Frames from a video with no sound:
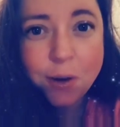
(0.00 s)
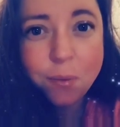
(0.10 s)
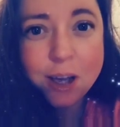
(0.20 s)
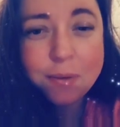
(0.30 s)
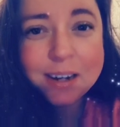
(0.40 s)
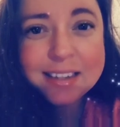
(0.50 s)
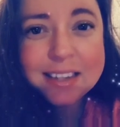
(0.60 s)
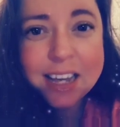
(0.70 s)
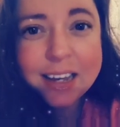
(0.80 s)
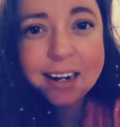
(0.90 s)
Well, I want to
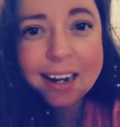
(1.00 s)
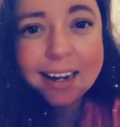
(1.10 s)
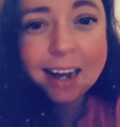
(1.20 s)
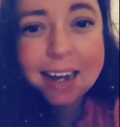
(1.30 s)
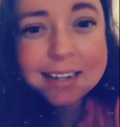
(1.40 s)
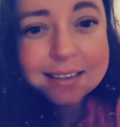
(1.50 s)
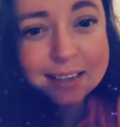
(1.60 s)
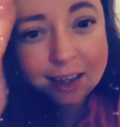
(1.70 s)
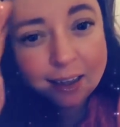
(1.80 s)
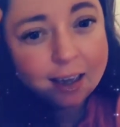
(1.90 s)
say goodnight, guys.
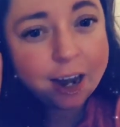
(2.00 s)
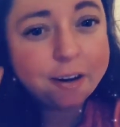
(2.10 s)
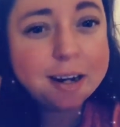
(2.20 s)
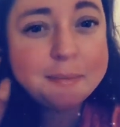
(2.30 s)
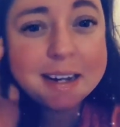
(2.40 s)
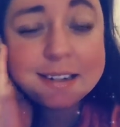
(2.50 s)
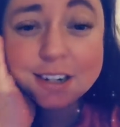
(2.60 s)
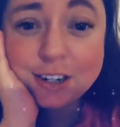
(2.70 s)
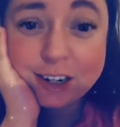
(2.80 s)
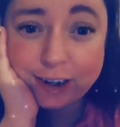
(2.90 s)
I already made
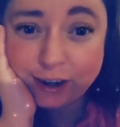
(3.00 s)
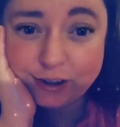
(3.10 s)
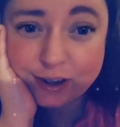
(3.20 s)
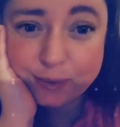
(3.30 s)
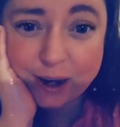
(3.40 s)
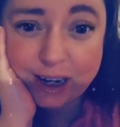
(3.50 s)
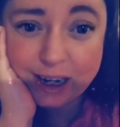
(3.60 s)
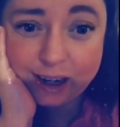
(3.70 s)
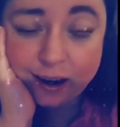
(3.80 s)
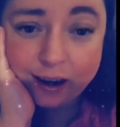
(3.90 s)
dinner, now just
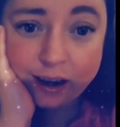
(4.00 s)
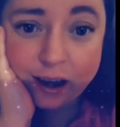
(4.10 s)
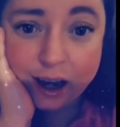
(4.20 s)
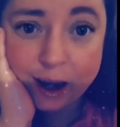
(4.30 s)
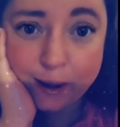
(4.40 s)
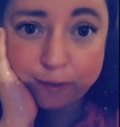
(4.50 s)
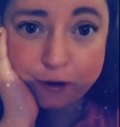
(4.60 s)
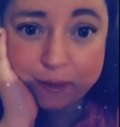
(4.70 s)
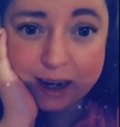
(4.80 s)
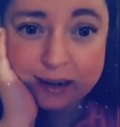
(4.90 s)
waiting
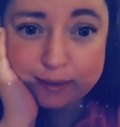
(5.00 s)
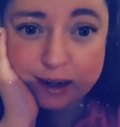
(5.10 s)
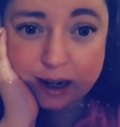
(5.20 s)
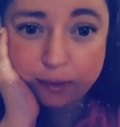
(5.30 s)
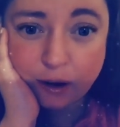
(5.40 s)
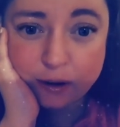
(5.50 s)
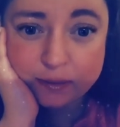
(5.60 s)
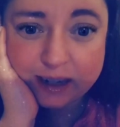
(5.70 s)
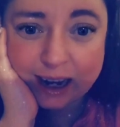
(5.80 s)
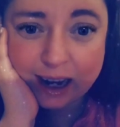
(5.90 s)
for my husband to come
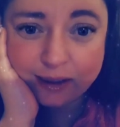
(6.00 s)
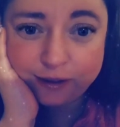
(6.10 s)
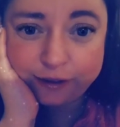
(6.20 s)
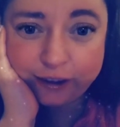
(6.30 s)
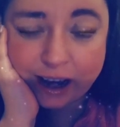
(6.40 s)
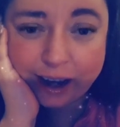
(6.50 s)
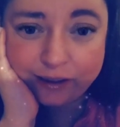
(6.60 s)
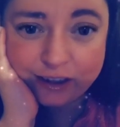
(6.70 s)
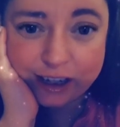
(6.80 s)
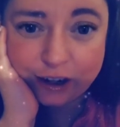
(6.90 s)
home to
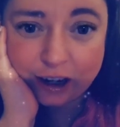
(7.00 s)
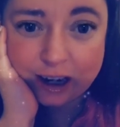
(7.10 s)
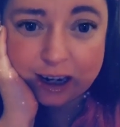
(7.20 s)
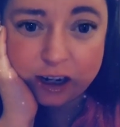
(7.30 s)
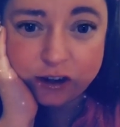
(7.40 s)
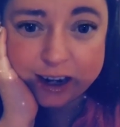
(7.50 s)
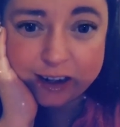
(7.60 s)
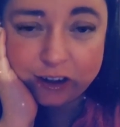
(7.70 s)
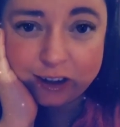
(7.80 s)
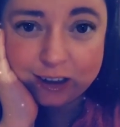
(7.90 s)
have dinner, and I tried to
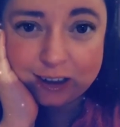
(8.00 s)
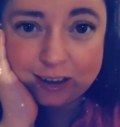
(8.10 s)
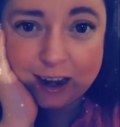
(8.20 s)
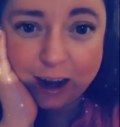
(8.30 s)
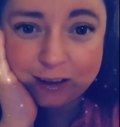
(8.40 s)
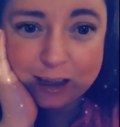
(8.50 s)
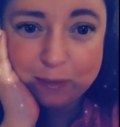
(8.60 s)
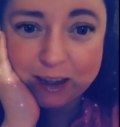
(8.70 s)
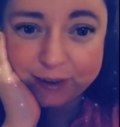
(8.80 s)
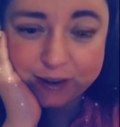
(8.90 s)
cook good, healthy
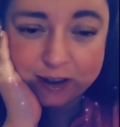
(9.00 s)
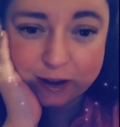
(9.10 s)
meals.